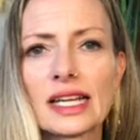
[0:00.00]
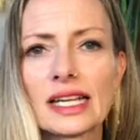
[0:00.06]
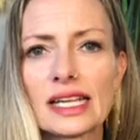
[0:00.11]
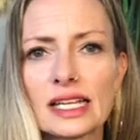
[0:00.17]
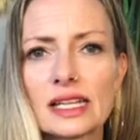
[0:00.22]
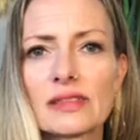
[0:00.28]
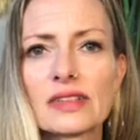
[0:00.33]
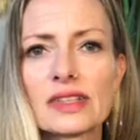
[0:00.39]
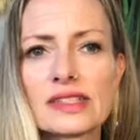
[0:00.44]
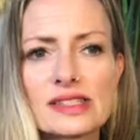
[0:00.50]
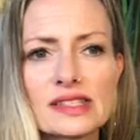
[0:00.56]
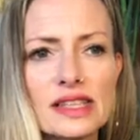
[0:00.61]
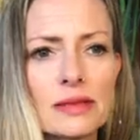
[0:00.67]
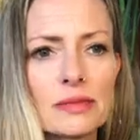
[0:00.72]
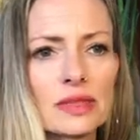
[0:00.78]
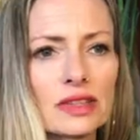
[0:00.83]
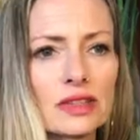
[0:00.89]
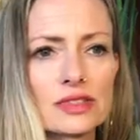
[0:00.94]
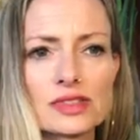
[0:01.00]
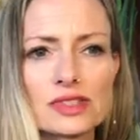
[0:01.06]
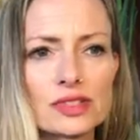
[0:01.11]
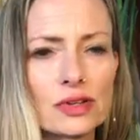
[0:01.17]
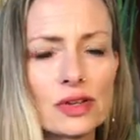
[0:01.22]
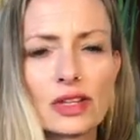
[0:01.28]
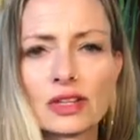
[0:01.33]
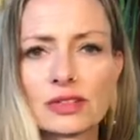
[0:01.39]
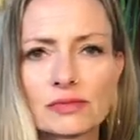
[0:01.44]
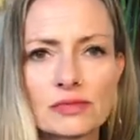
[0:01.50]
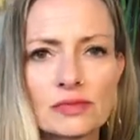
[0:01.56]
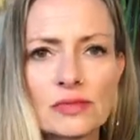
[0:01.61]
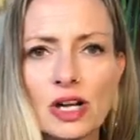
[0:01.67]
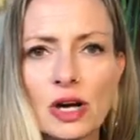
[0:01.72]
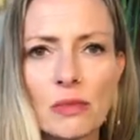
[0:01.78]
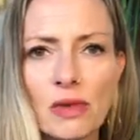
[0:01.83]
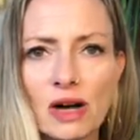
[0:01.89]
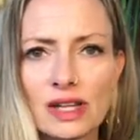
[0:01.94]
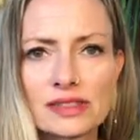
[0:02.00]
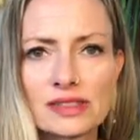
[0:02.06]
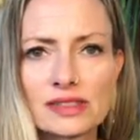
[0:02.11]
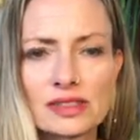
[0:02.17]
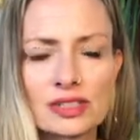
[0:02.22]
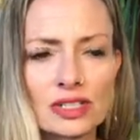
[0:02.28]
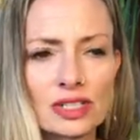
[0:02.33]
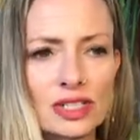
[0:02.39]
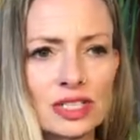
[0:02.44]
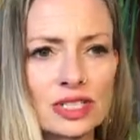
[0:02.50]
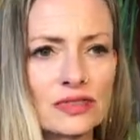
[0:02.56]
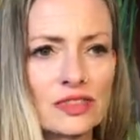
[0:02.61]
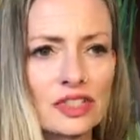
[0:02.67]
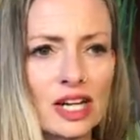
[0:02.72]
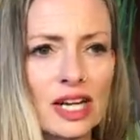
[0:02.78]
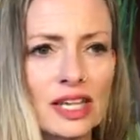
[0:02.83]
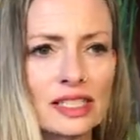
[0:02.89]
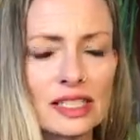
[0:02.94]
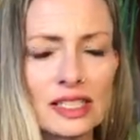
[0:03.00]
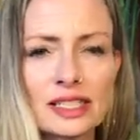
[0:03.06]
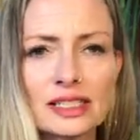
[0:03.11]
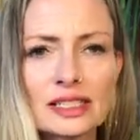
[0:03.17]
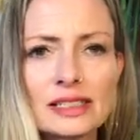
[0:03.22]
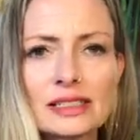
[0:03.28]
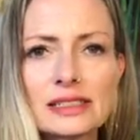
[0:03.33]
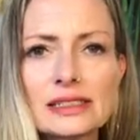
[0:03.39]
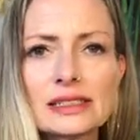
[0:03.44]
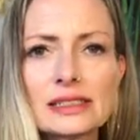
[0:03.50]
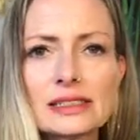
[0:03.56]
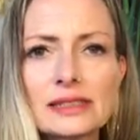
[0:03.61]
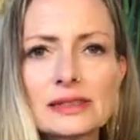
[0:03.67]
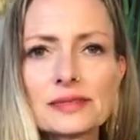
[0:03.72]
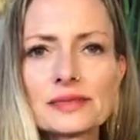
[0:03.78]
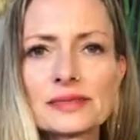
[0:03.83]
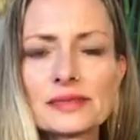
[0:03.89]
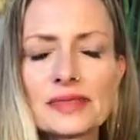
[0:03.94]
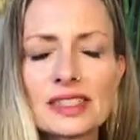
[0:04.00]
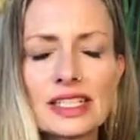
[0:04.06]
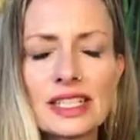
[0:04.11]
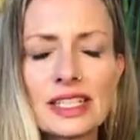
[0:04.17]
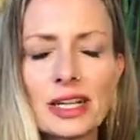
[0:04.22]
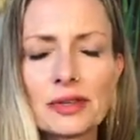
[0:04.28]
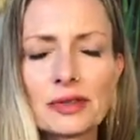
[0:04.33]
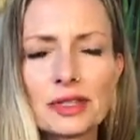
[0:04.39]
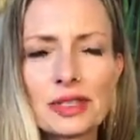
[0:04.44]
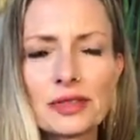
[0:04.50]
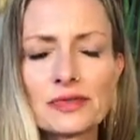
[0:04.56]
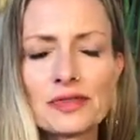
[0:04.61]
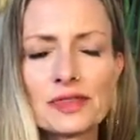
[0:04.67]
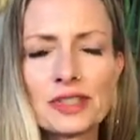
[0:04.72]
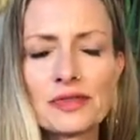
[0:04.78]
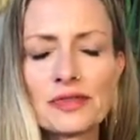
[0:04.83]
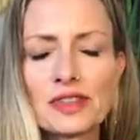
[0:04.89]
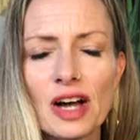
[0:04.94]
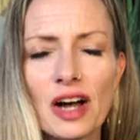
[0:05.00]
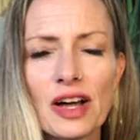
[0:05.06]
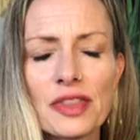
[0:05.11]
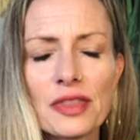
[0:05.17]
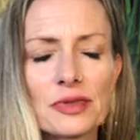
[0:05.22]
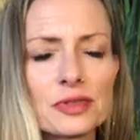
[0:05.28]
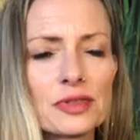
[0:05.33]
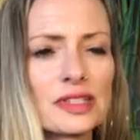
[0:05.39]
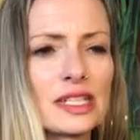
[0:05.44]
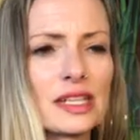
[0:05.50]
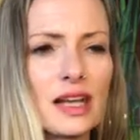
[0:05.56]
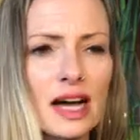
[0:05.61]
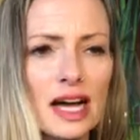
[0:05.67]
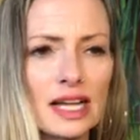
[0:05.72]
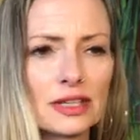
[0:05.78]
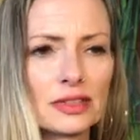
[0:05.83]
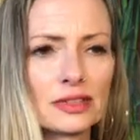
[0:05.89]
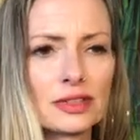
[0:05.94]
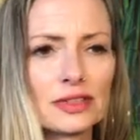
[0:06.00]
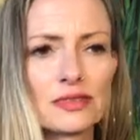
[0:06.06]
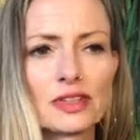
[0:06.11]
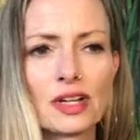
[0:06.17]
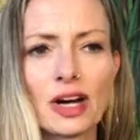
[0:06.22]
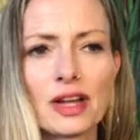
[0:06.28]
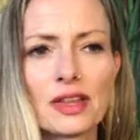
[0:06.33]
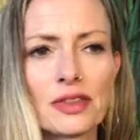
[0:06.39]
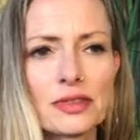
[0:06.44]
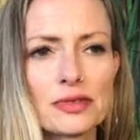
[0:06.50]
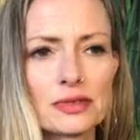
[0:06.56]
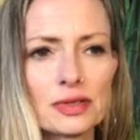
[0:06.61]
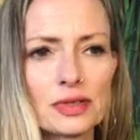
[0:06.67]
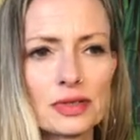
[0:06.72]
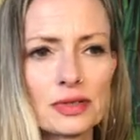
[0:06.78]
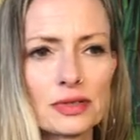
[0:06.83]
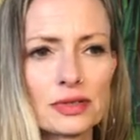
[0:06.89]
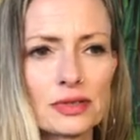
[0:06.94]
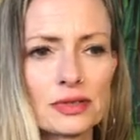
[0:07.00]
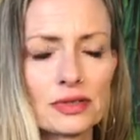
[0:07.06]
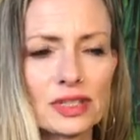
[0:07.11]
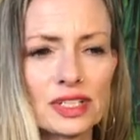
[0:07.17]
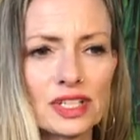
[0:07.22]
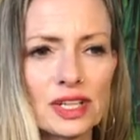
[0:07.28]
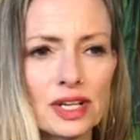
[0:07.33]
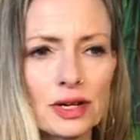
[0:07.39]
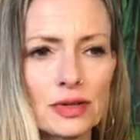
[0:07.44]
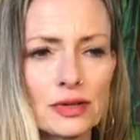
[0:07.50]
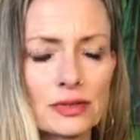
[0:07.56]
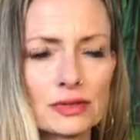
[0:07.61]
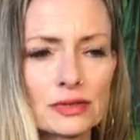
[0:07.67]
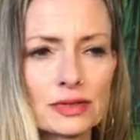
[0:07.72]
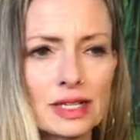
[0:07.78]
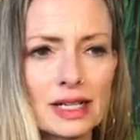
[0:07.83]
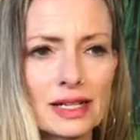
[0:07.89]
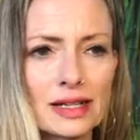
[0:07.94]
like convince them that there's no monster, and you've tried to, you know, you've gone through denial, you've gone through, you know,